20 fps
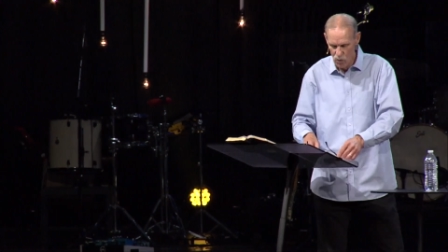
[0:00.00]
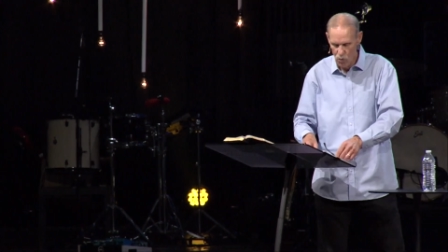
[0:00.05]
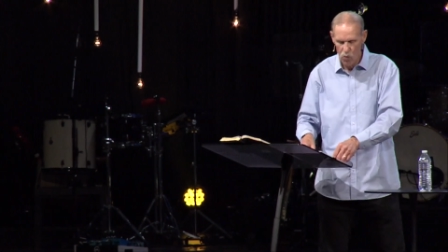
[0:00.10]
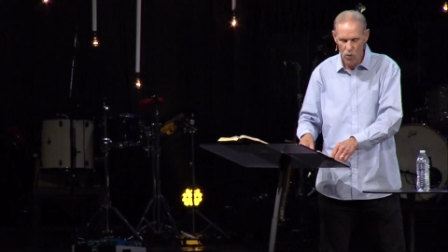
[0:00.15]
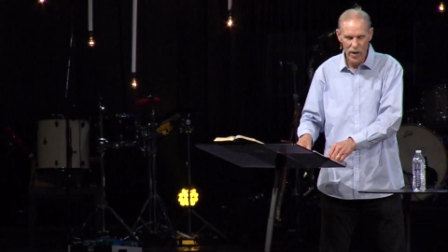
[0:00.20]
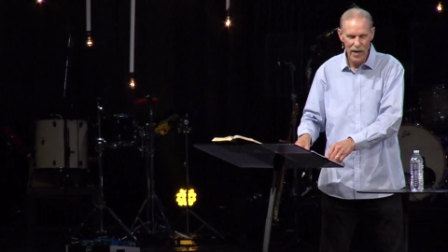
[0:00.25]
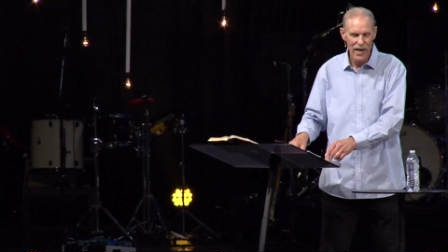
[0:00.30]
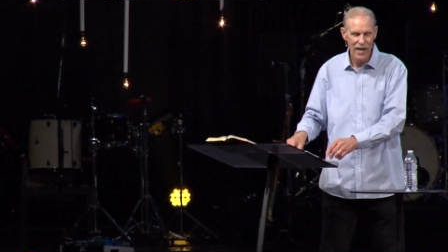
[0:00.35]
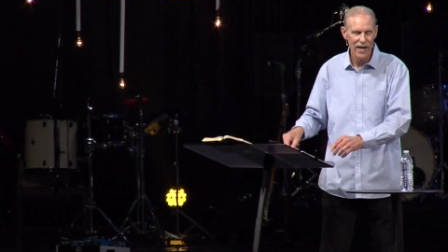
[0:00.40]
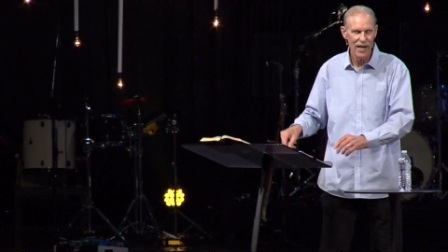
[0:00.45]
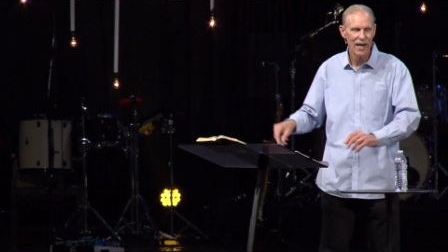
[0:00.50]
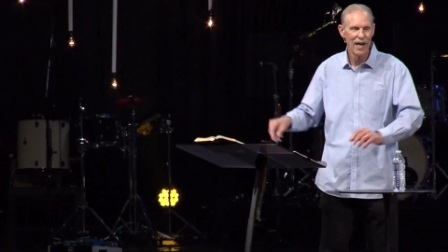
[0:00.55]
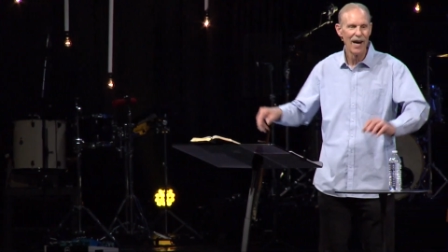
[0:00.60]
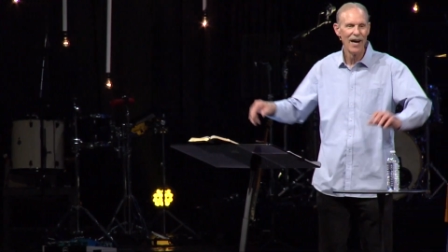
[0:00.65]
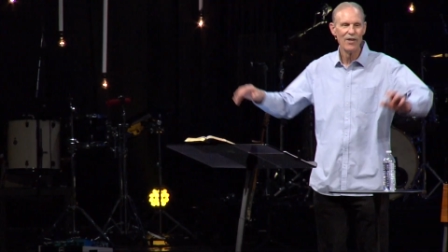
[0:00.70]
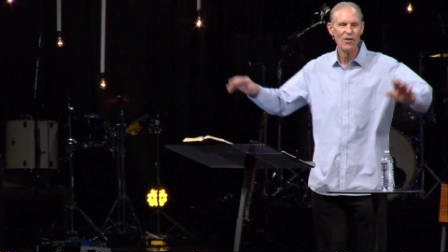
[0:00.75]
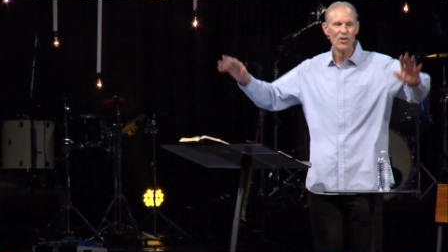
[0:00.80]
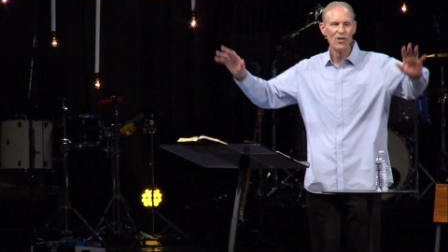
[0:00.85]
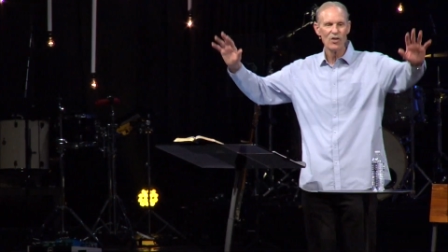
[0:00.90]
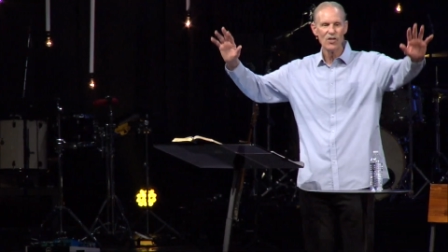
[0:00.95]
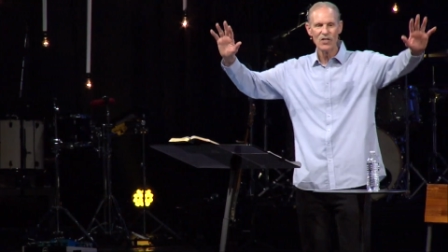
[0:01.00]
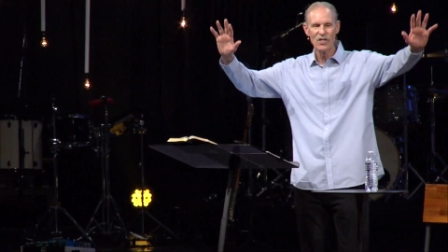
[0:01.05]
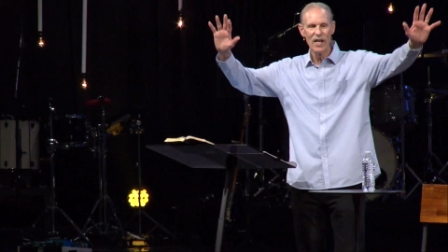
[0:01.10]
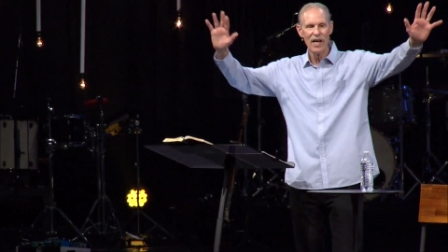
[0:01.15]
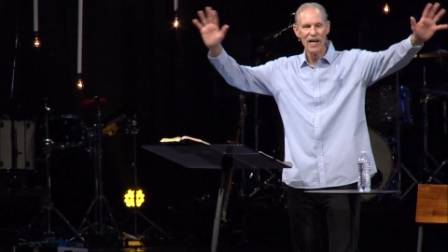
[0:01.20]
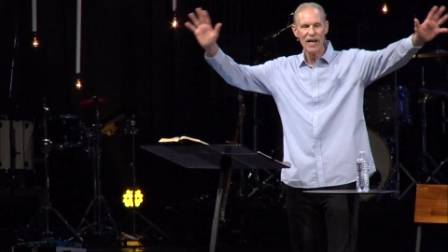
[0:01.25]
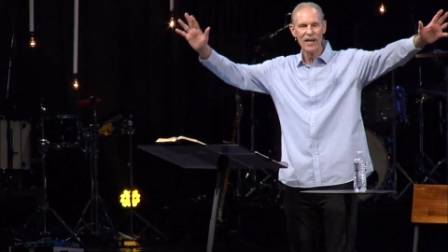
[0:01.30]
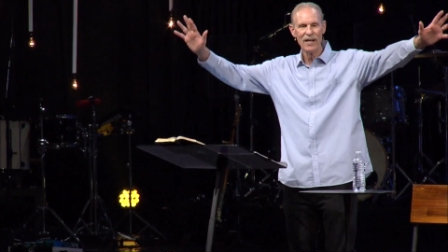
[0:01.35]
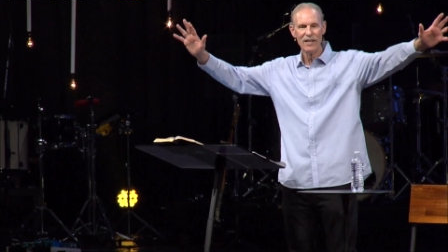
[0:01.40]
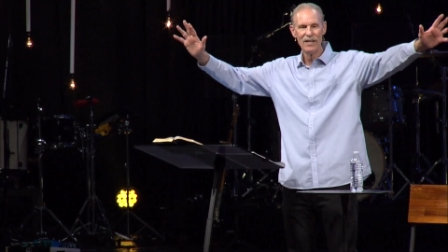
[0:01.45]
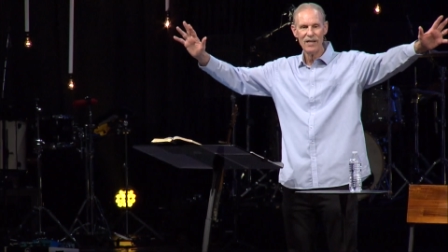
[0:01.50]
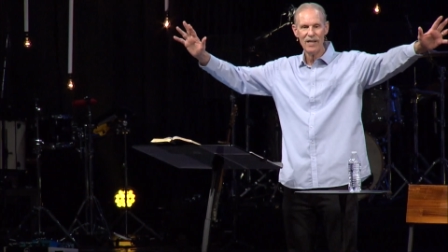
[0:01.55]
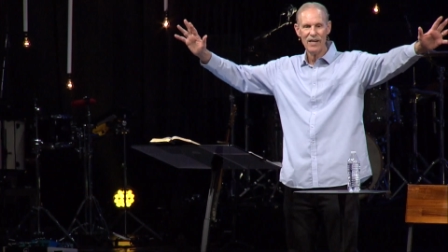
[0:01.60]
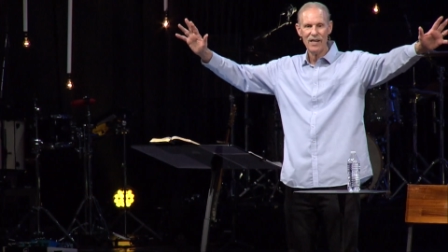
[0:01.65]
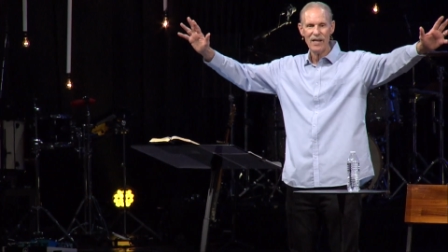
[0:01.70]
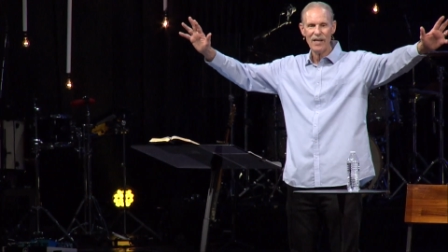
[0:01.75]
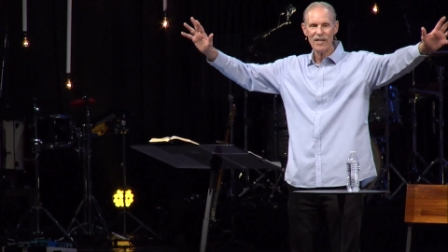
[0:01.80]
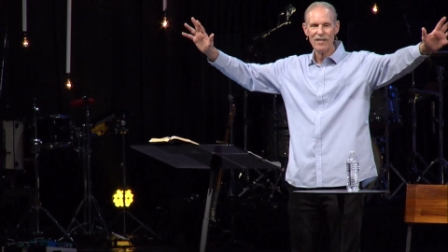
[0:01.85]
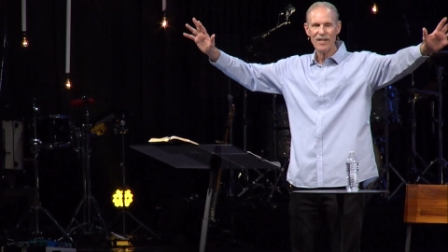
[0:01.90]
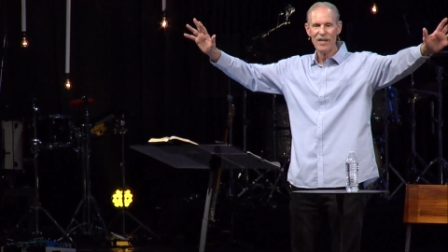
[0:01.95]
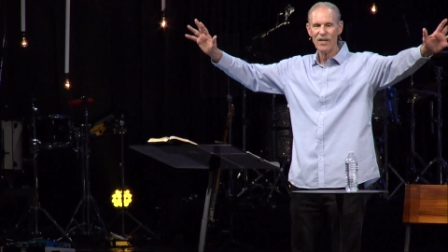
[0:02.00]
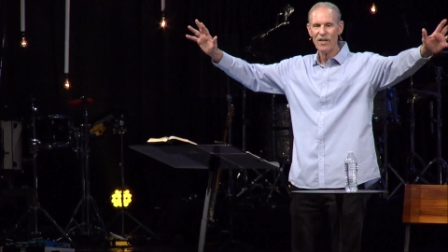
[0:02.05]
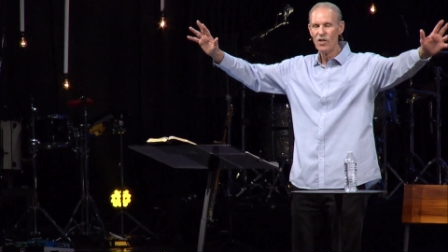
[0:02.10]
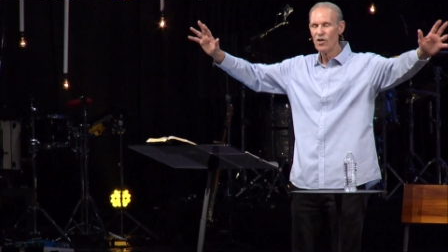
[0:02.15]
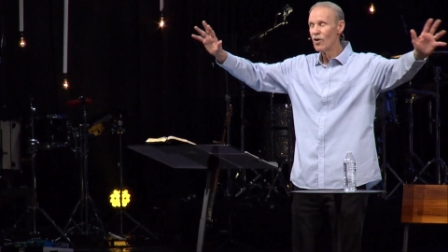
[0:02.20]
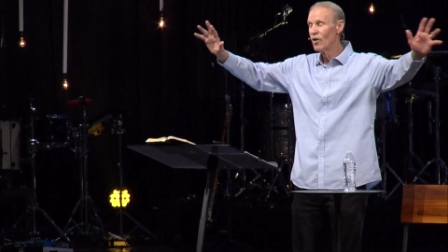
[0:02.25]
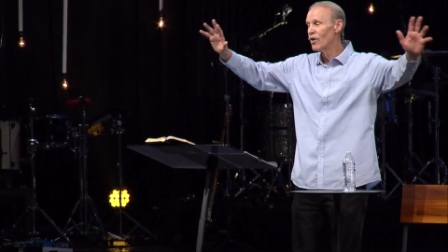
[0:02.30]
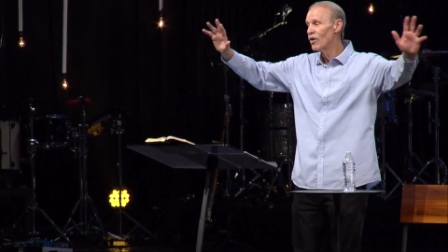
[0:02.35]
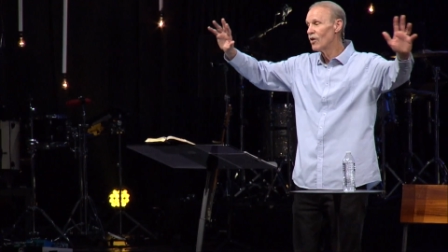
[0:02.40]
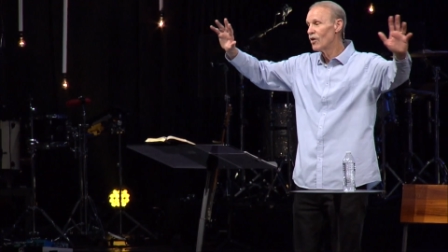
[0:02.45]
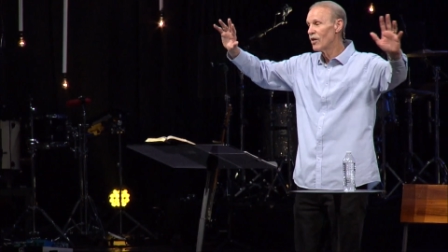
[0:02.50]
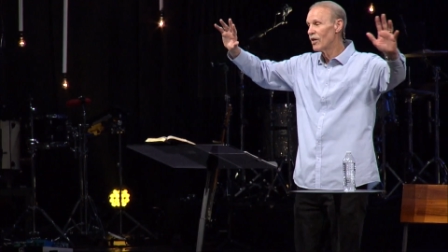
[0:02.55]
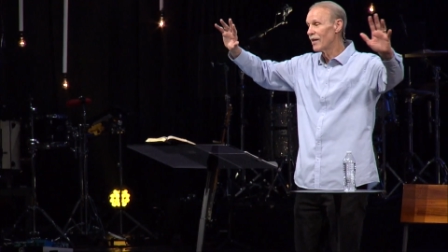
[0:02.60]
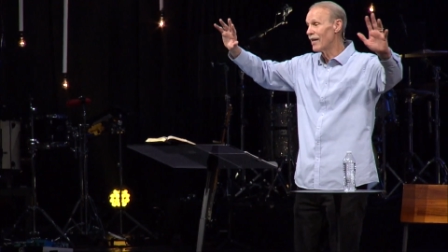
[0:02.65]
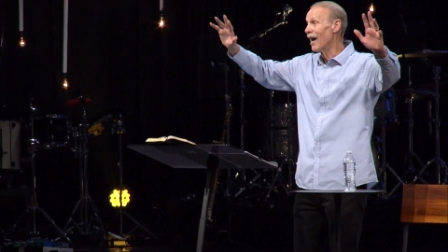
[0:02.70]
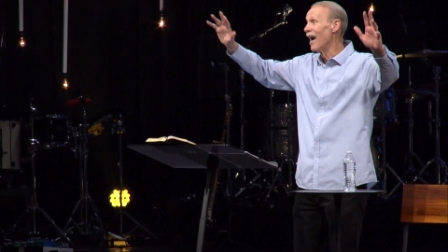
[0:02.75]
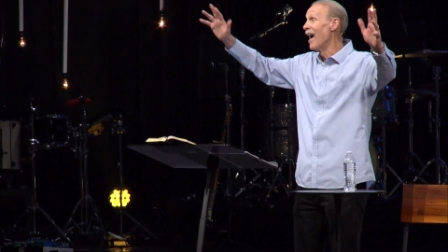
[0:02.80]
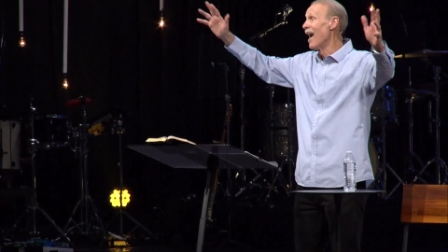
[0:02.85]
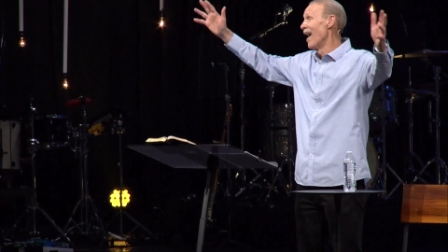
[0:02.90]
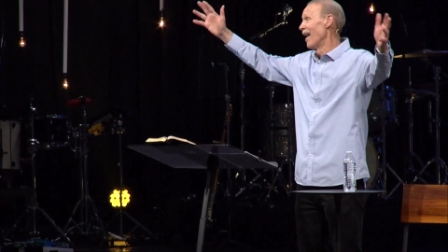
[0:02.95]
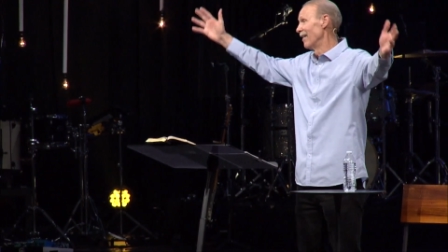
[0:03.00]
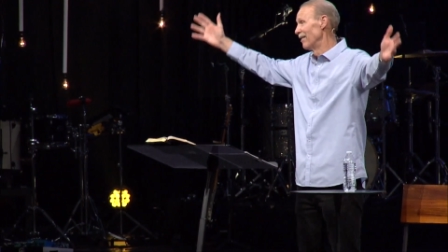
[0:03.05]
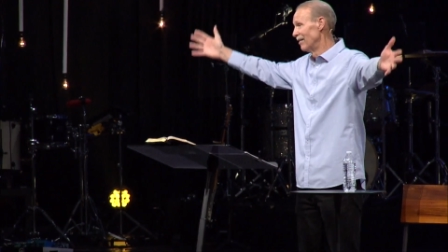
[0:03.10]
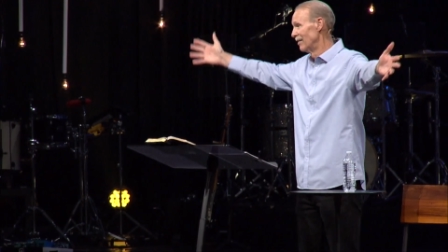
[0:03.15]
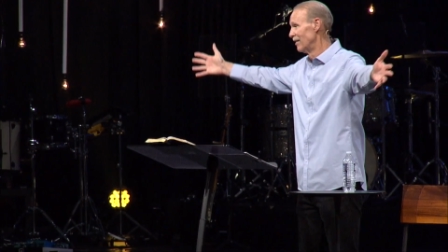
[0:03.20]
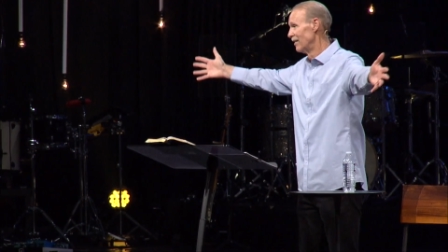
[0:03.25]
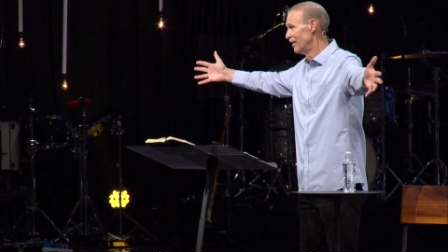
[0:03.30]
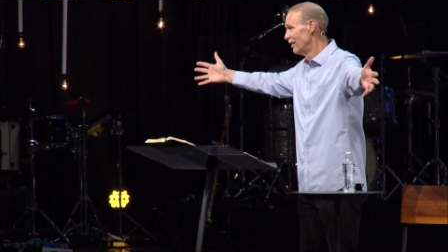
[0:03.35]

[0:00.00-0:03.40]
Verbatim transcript: We understand that you're God,